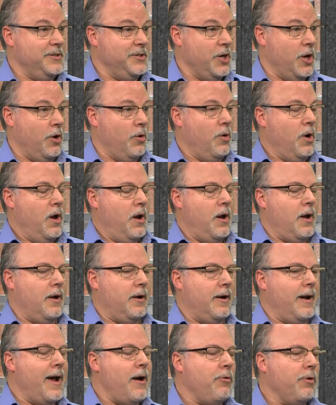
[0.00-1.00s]
So
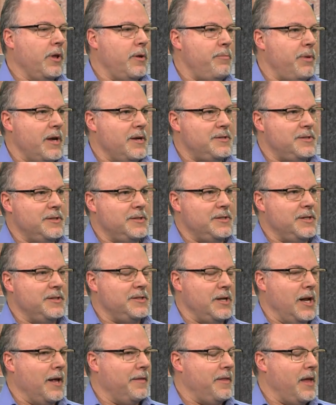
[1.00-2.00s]
on an hourly basis,
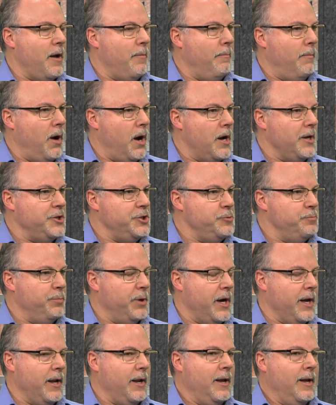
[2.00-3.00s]
it's not that much,
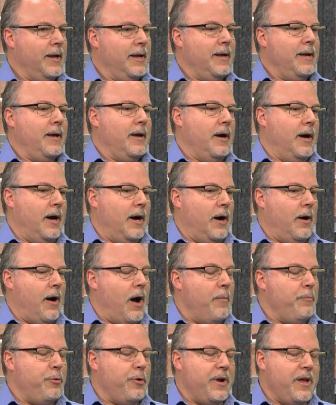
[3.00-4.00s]
but
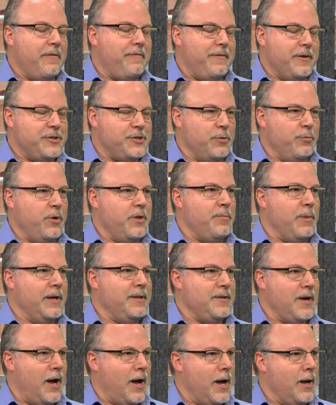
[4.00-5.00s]
I'm pretty efficient with my
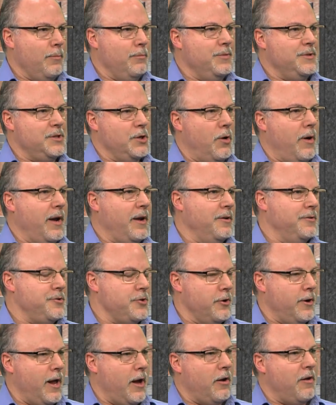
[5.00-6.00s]
time, so I can
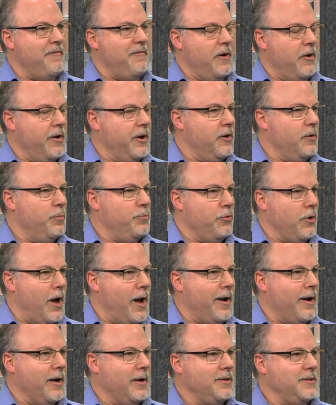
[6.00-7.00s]
turn out a very good
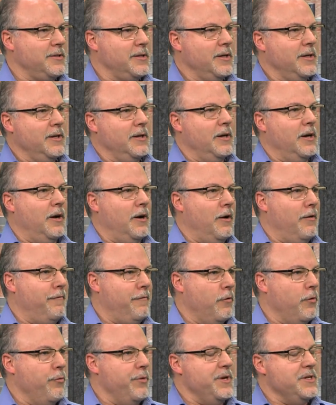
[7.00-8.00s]
product
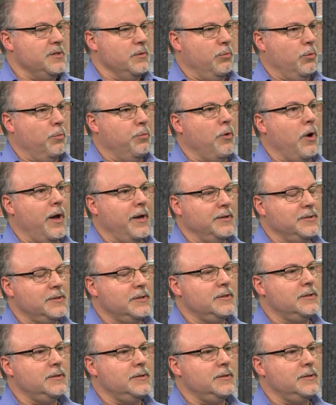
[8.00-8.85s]
for a reasonable price.